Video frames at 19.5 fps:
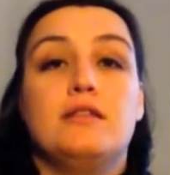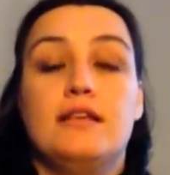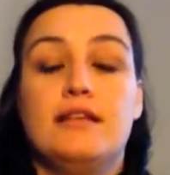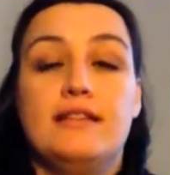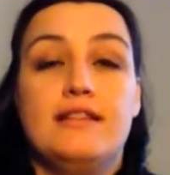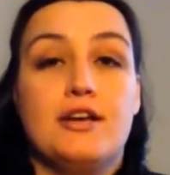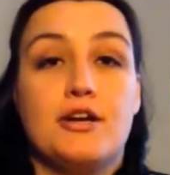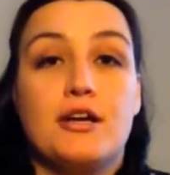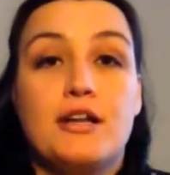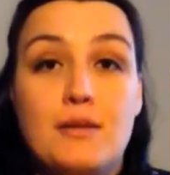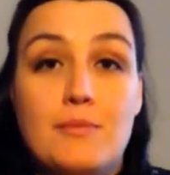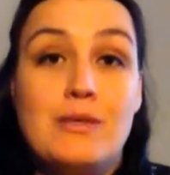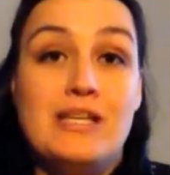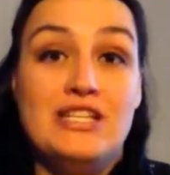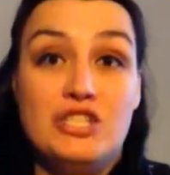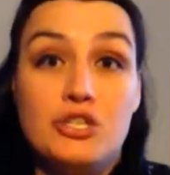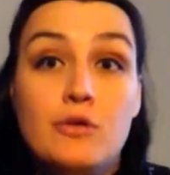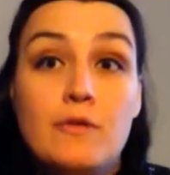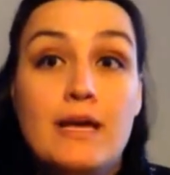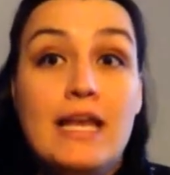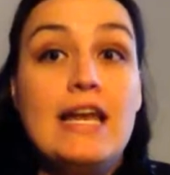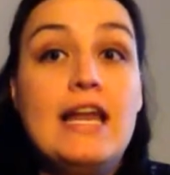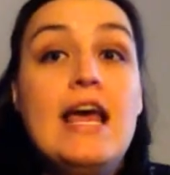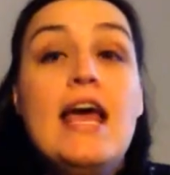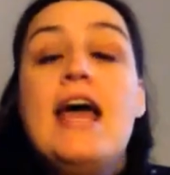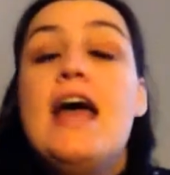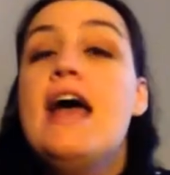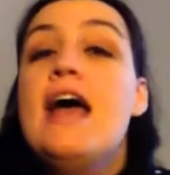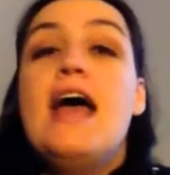they're going to be doing,
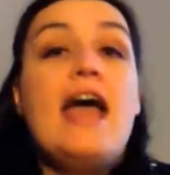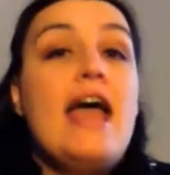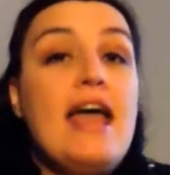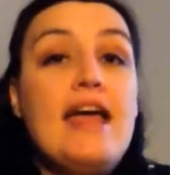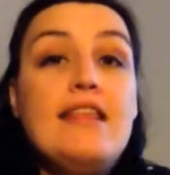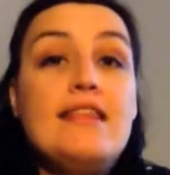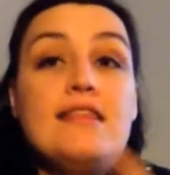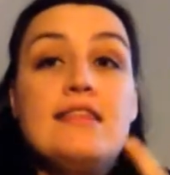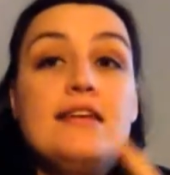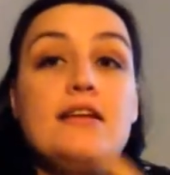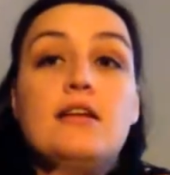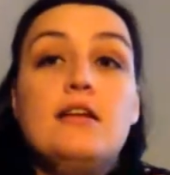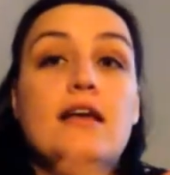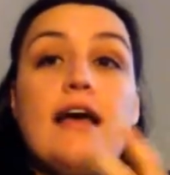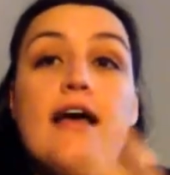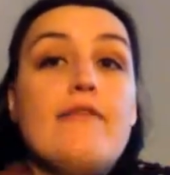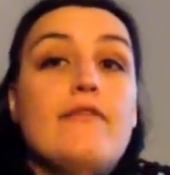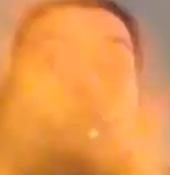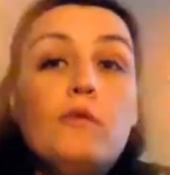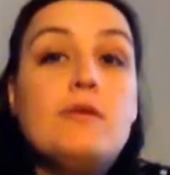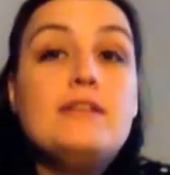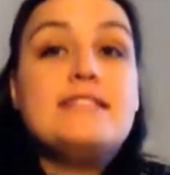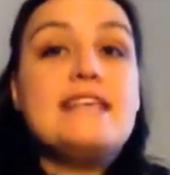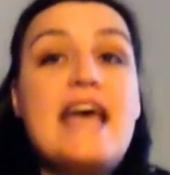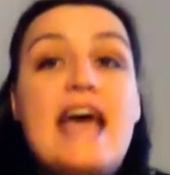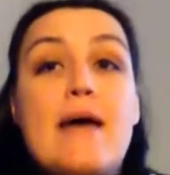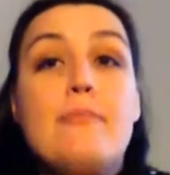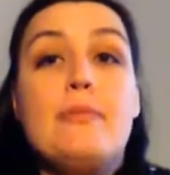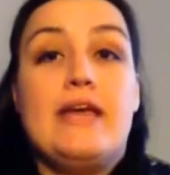and everyone's
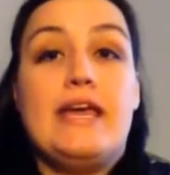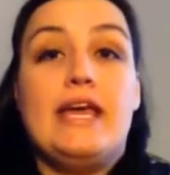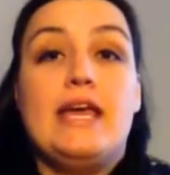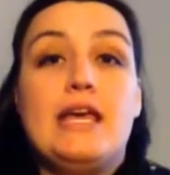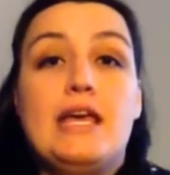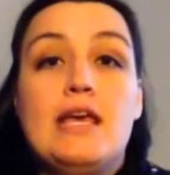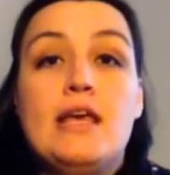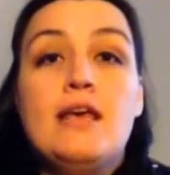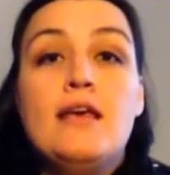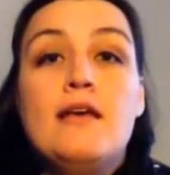happy.